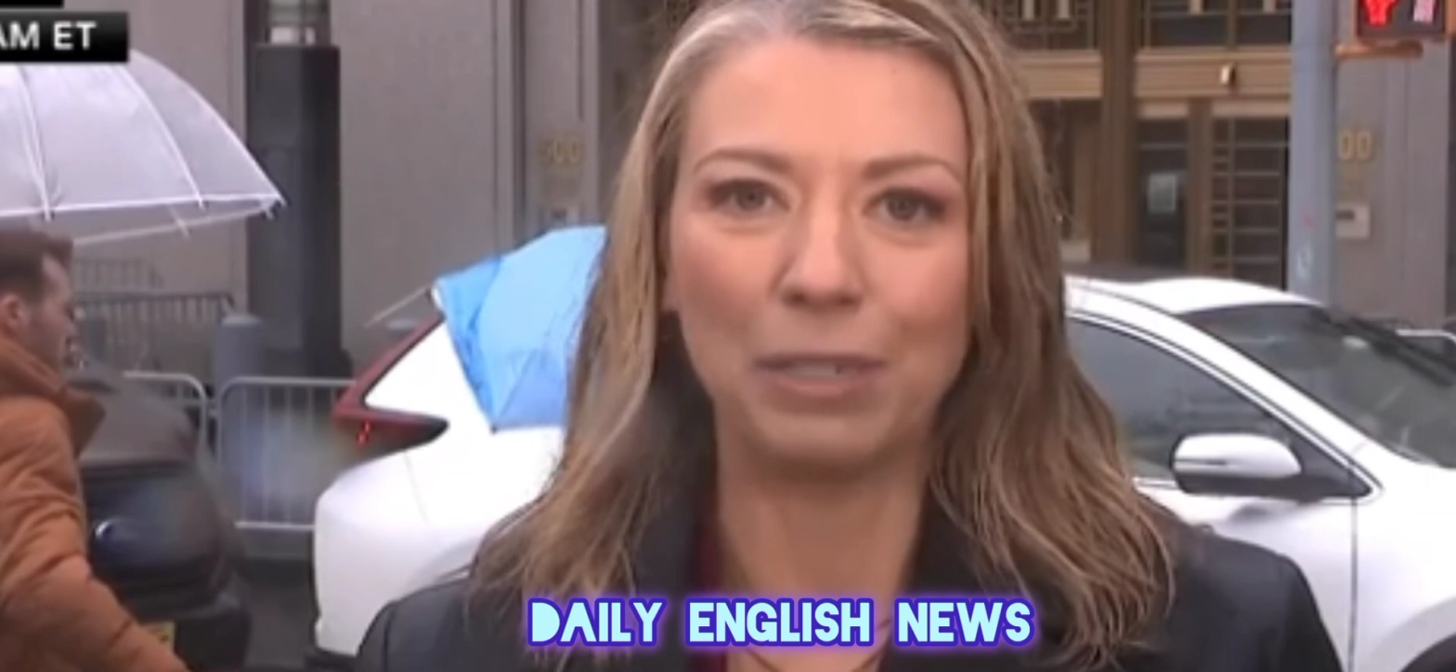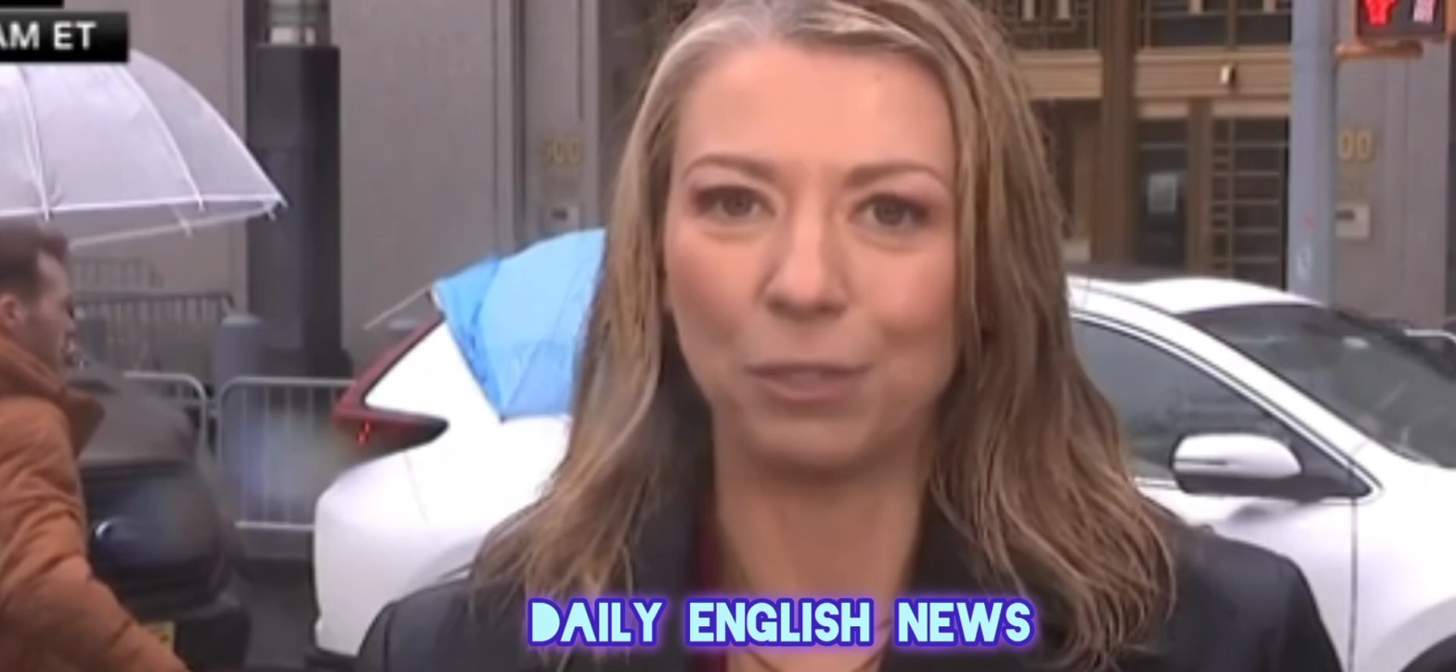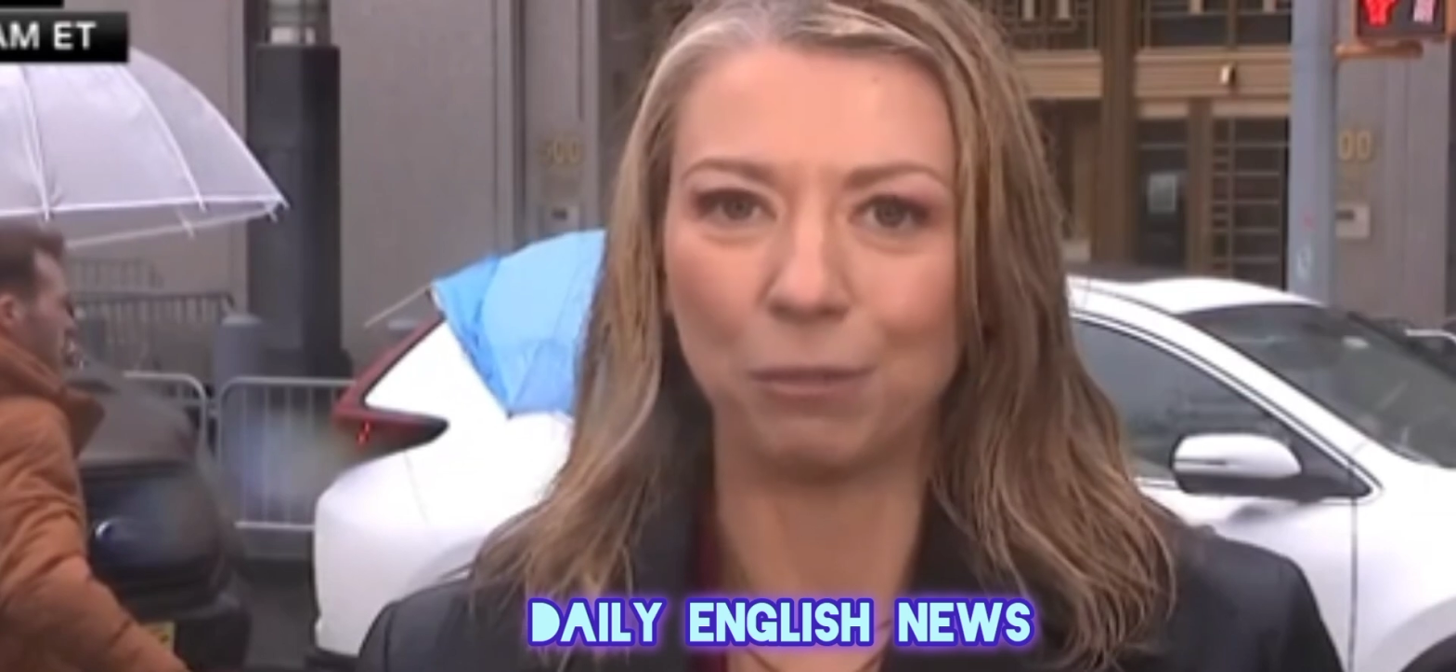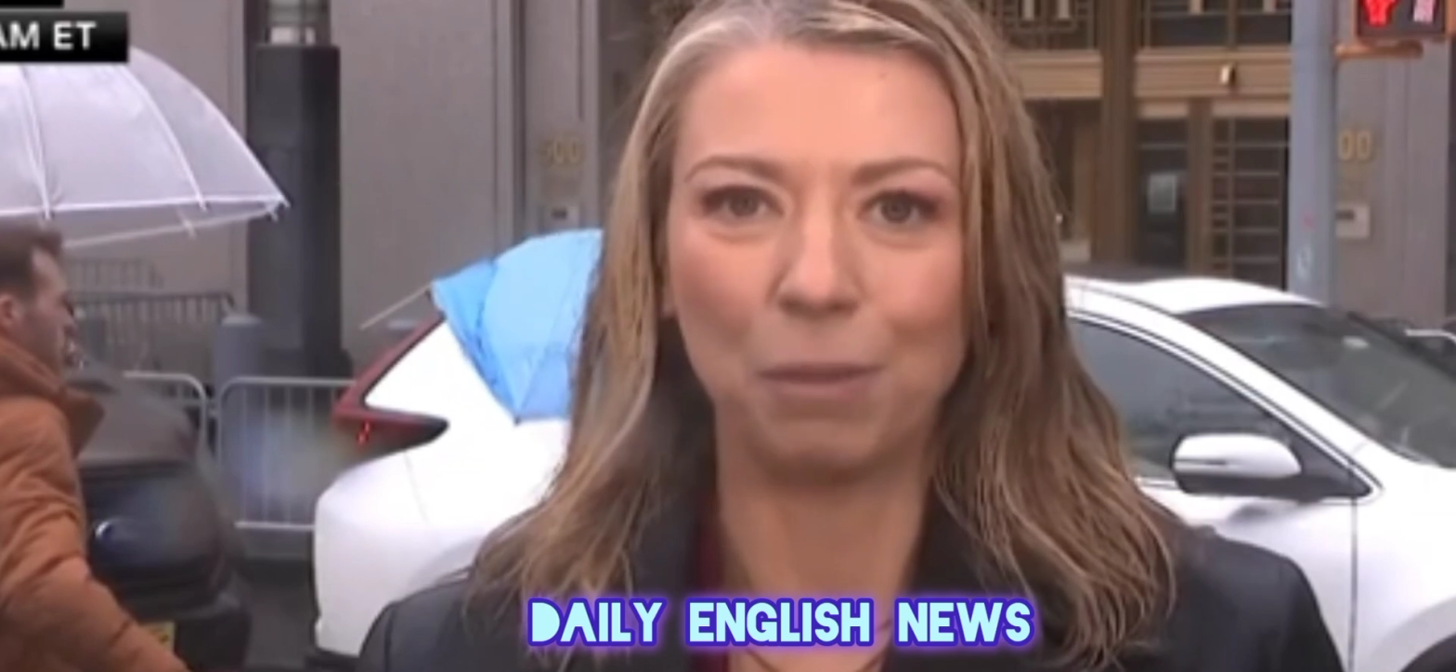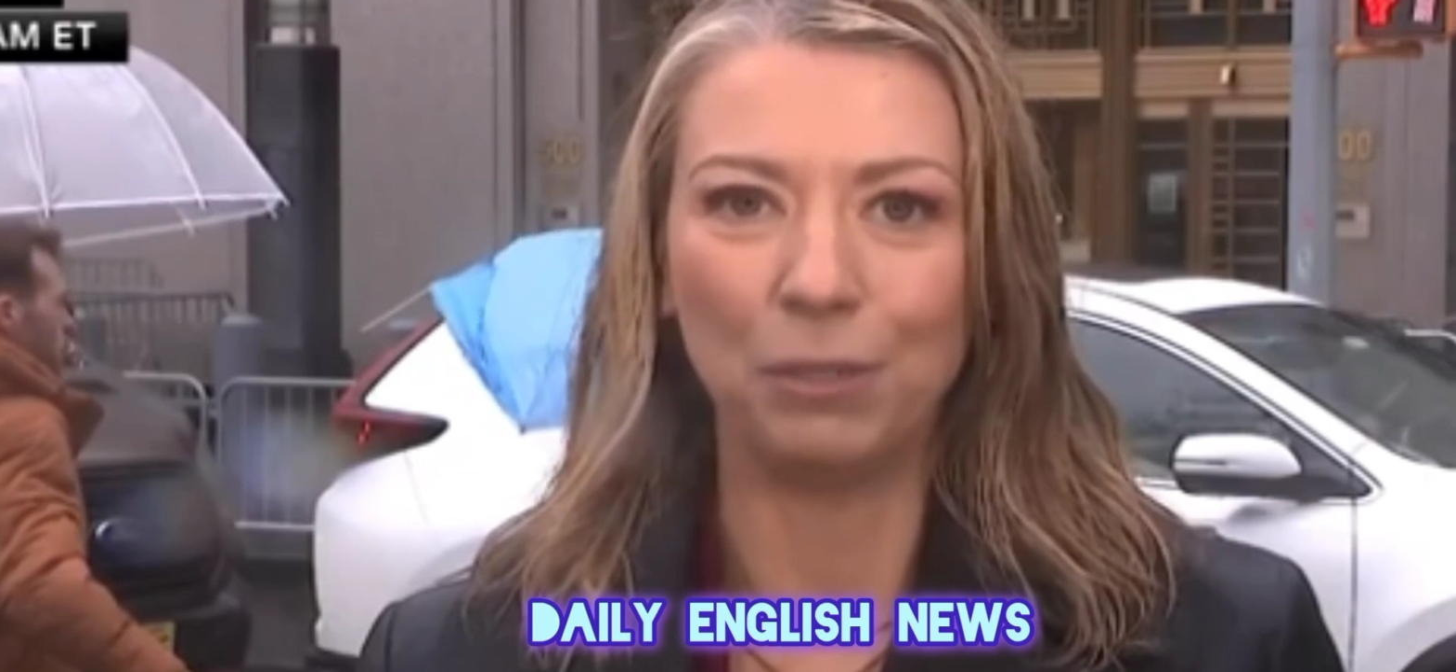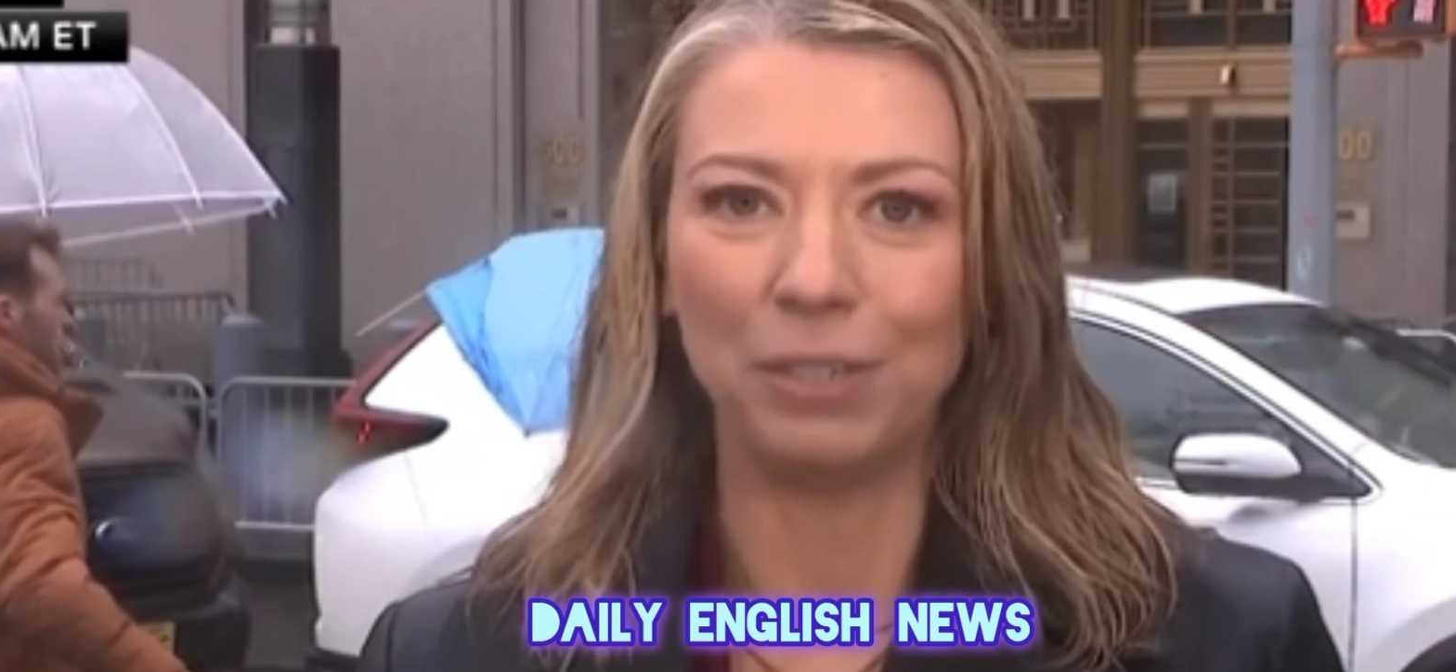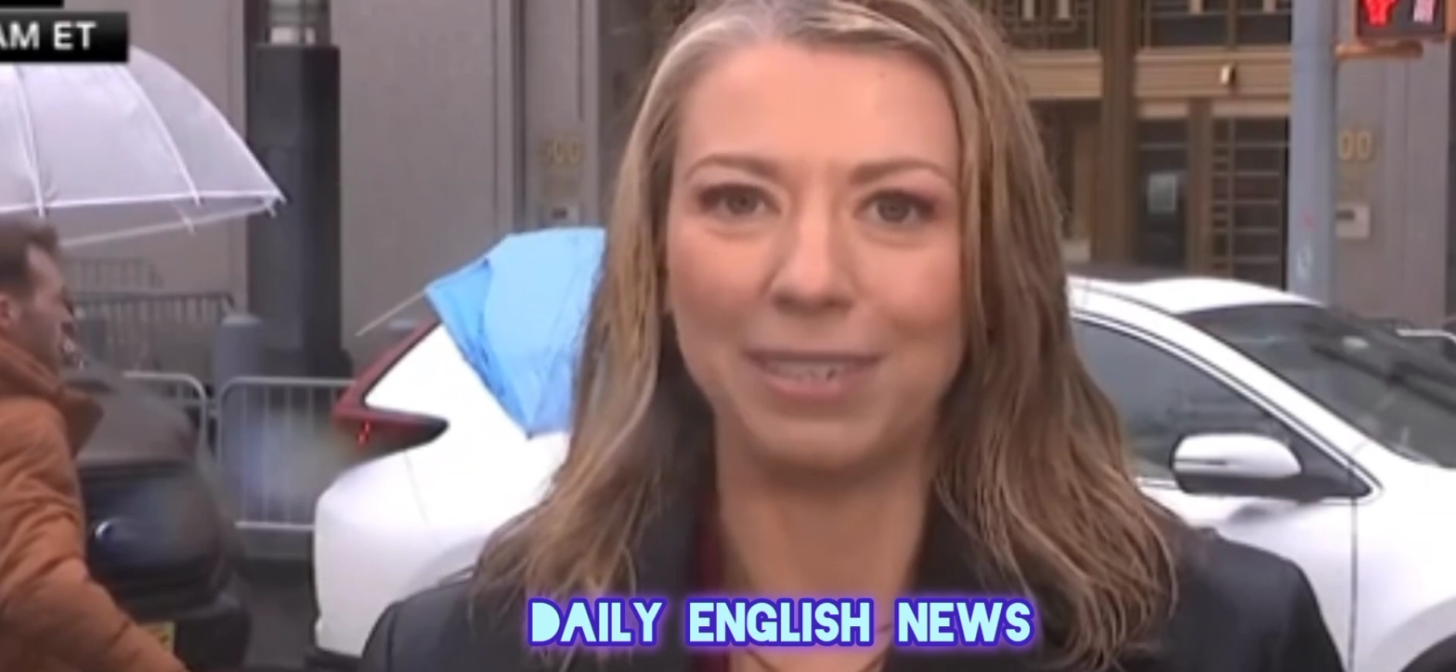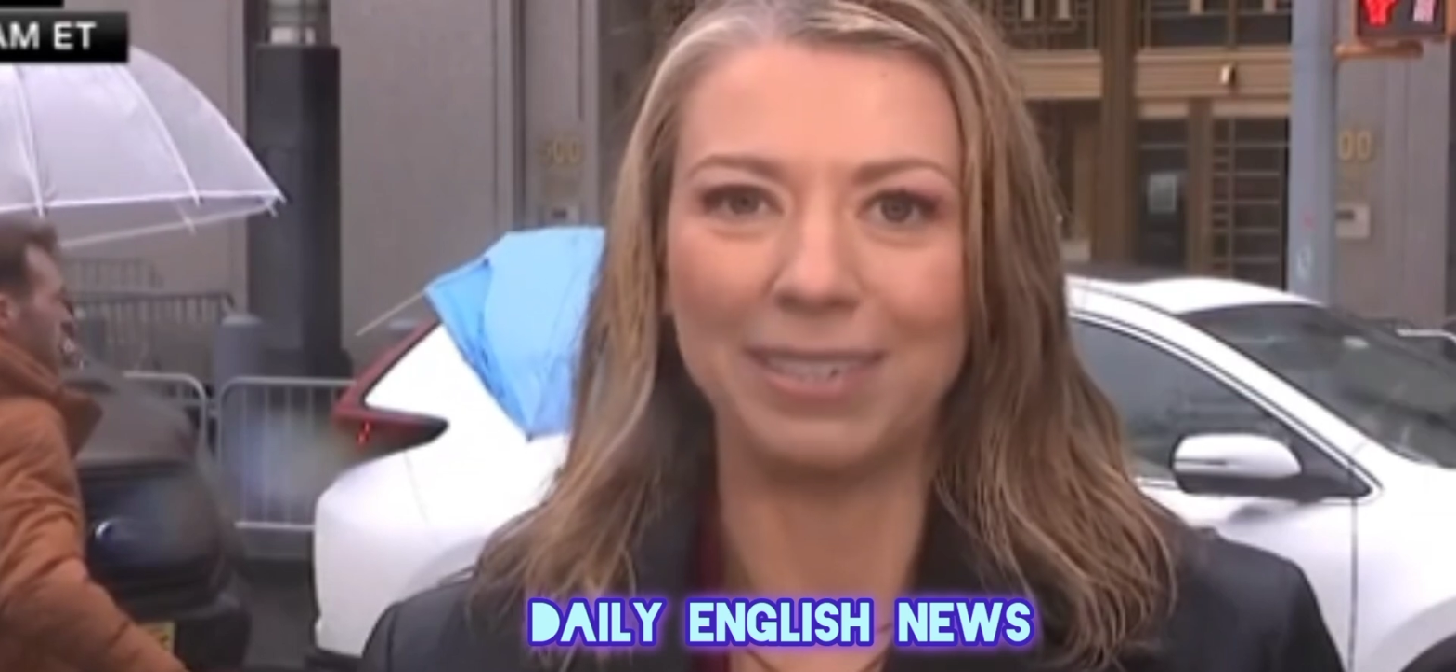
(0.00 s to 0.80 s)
interruptions